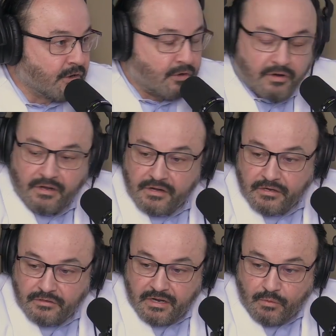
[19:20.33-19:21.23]
under your
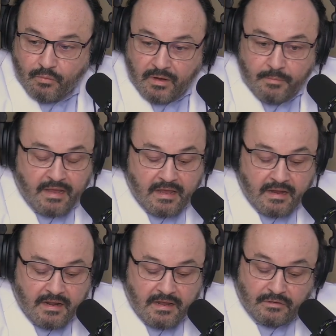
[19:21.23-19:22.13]
undies. You can wear a
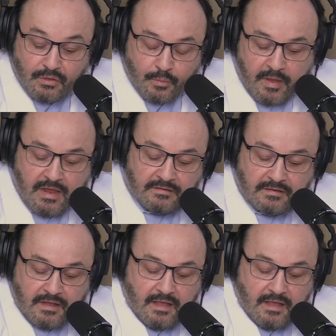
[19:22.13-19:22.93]
bikini, a two-piece.